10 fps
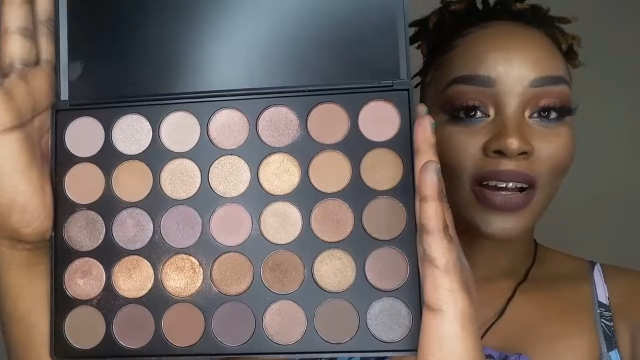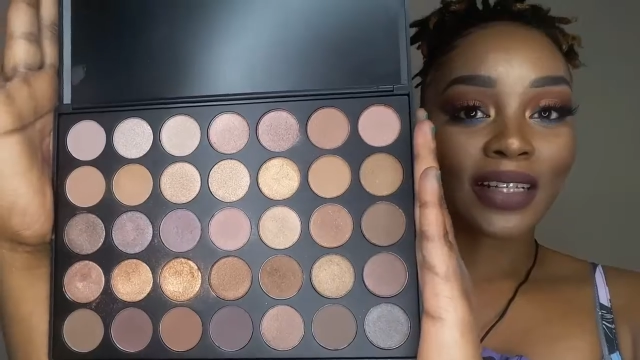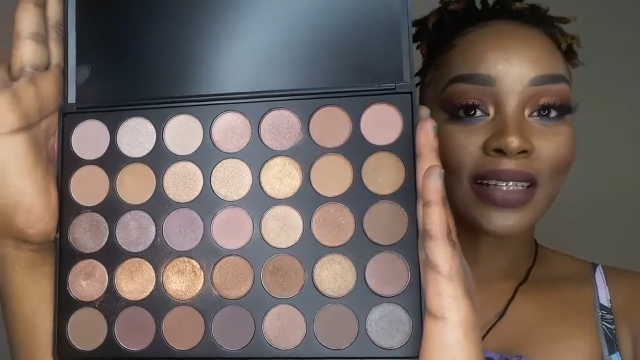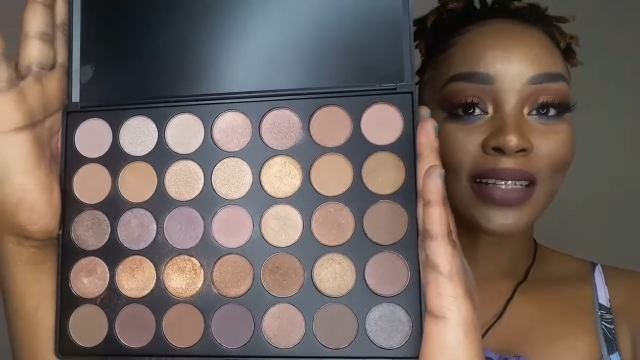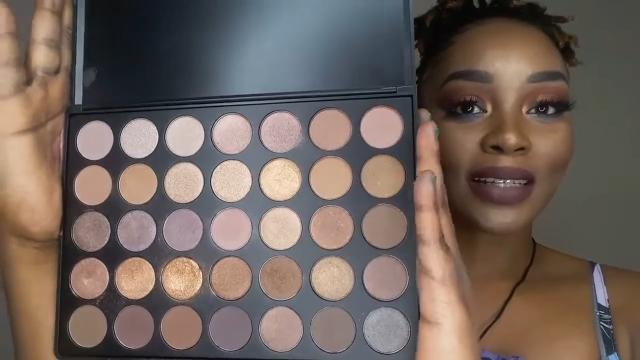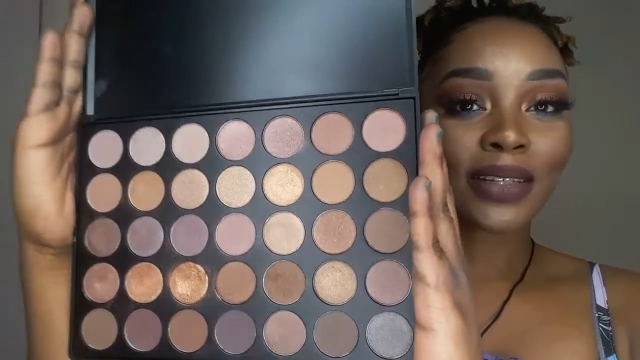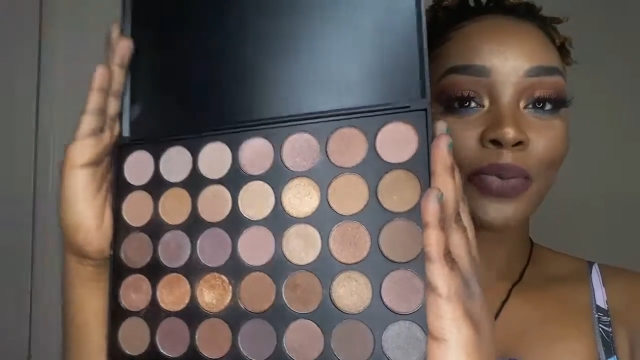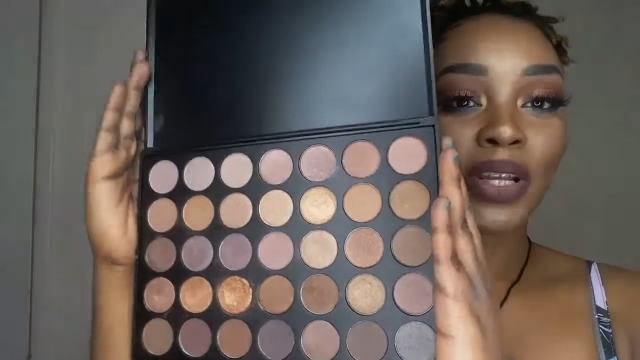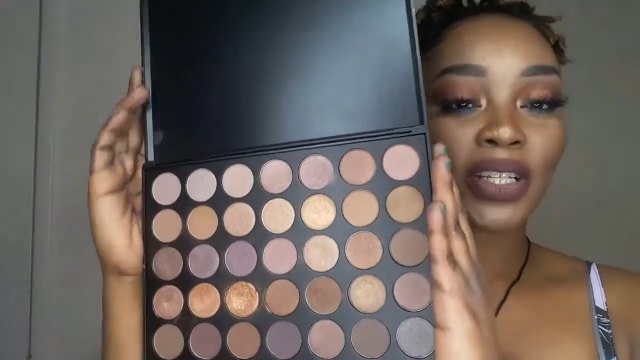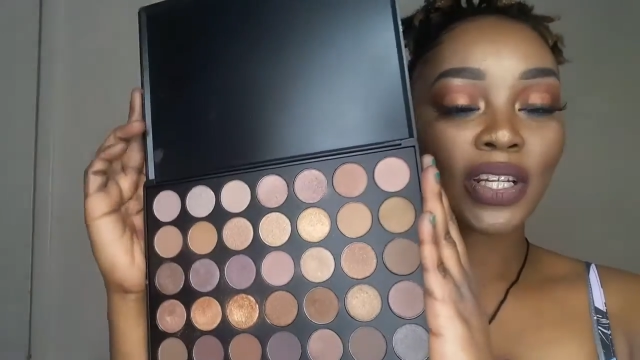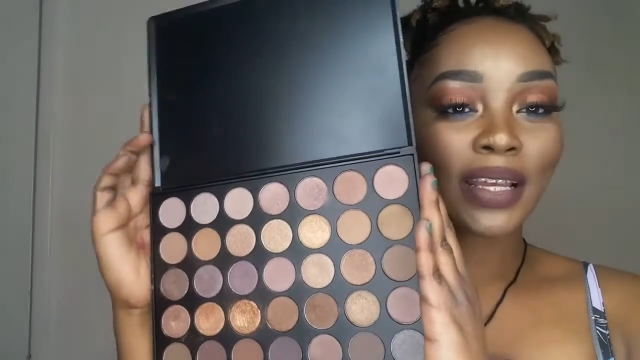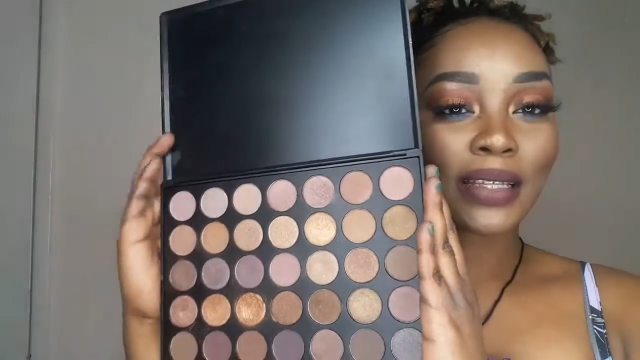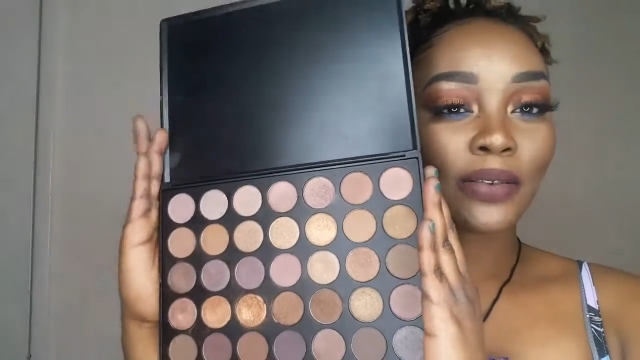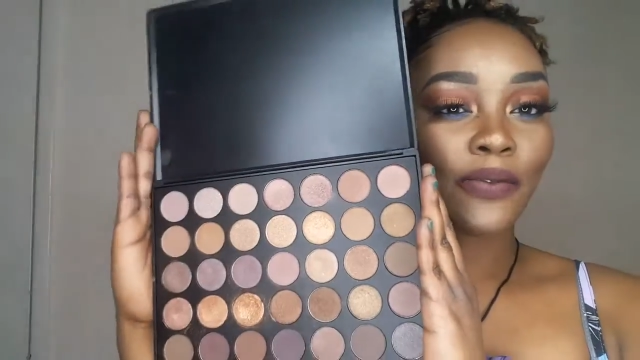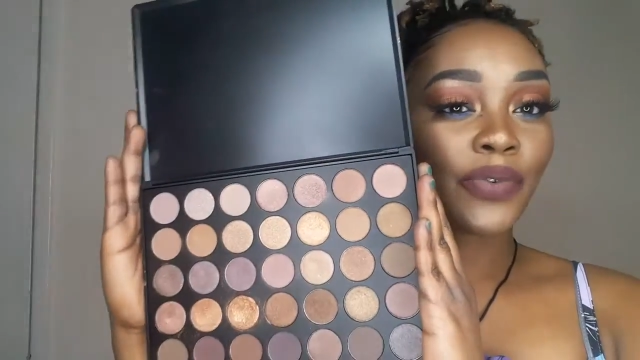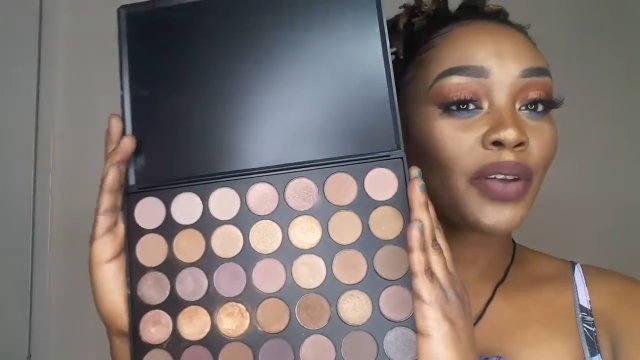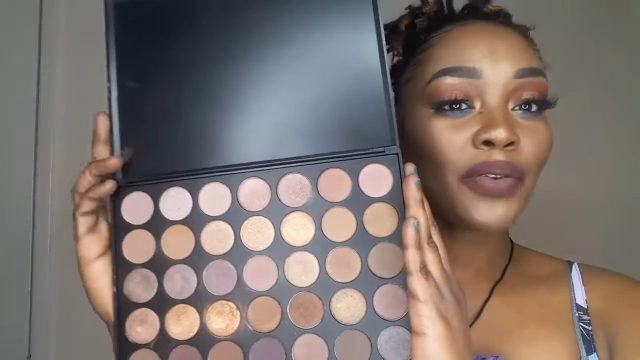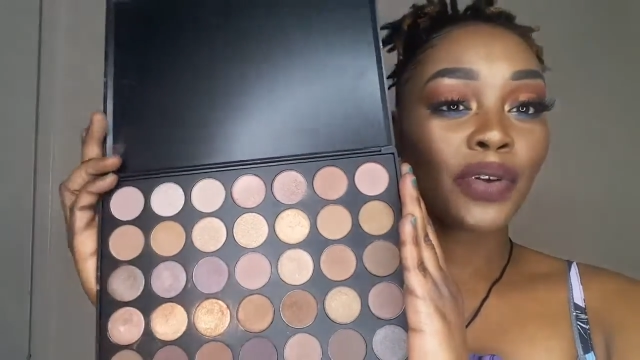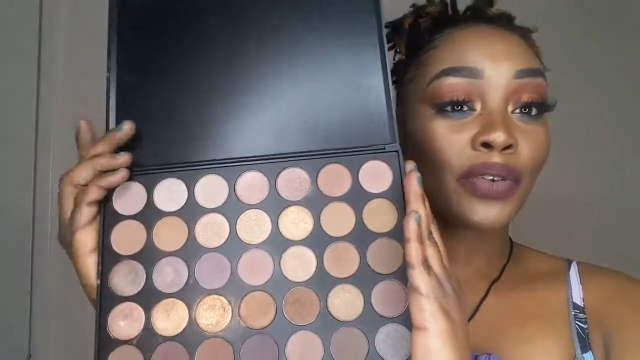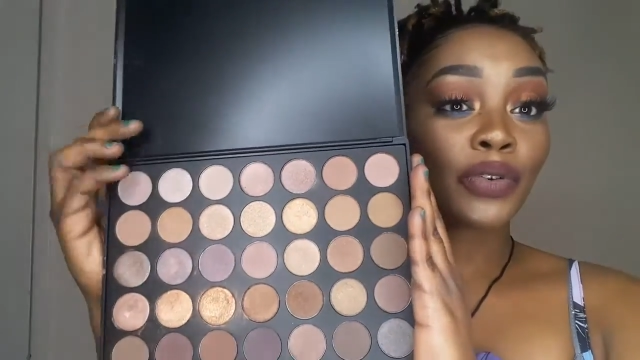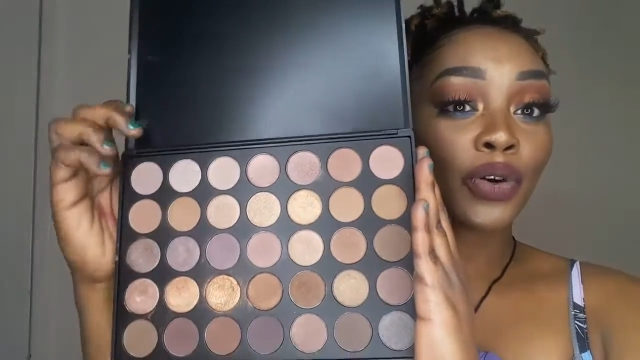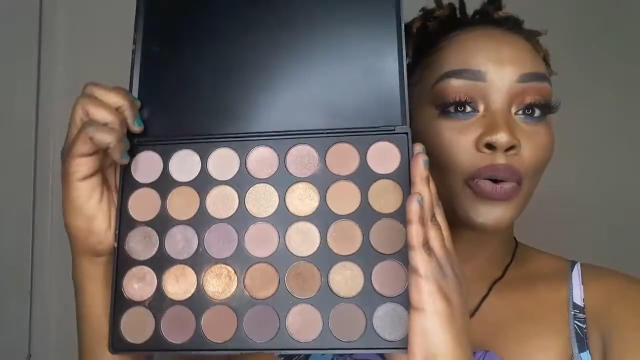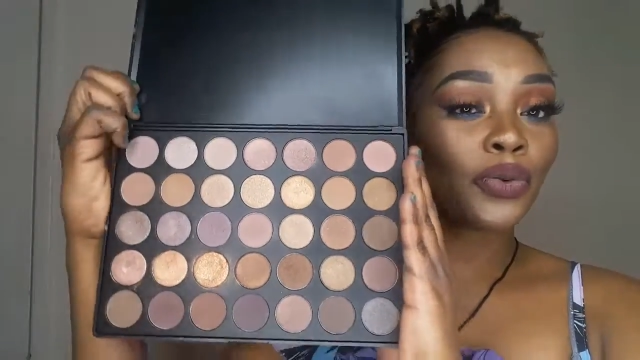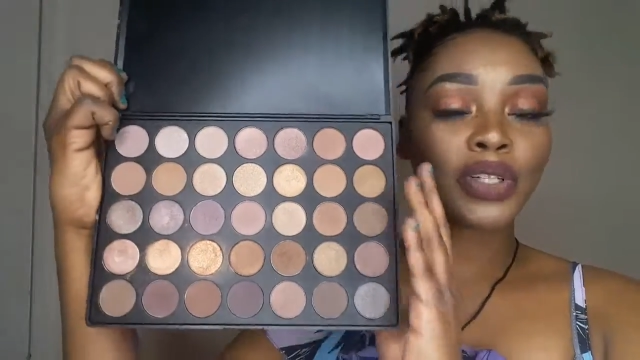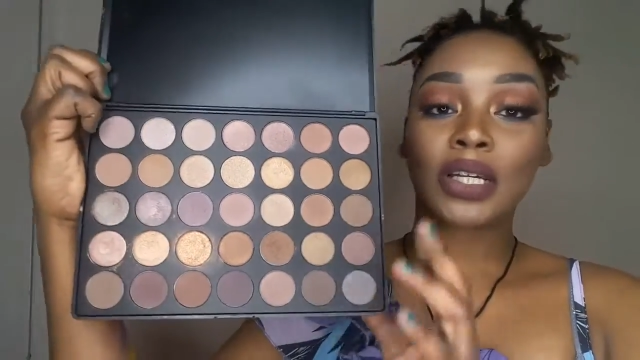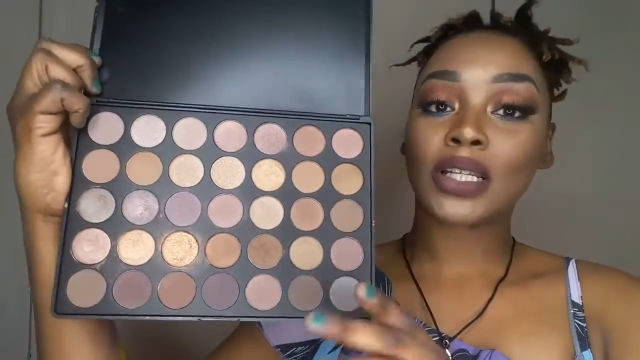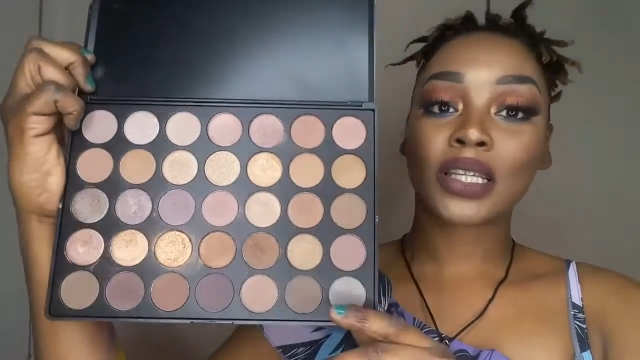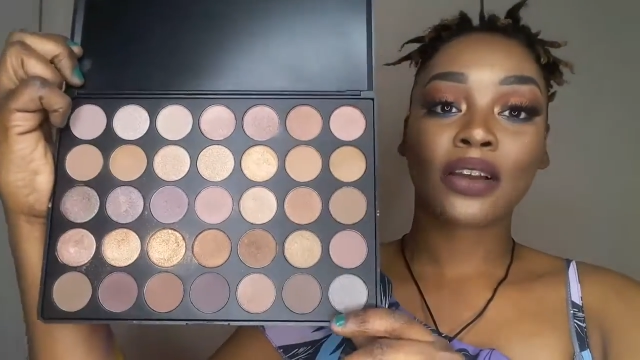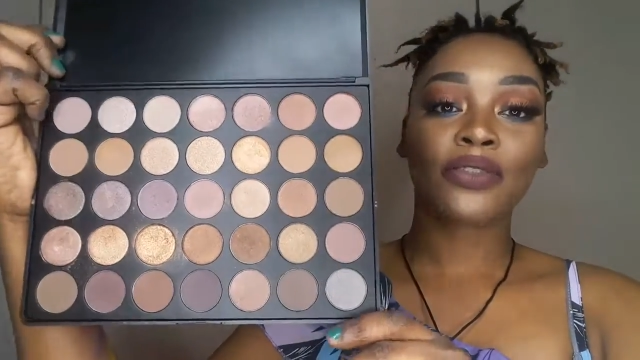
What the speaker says: colors, which is very gorgeous.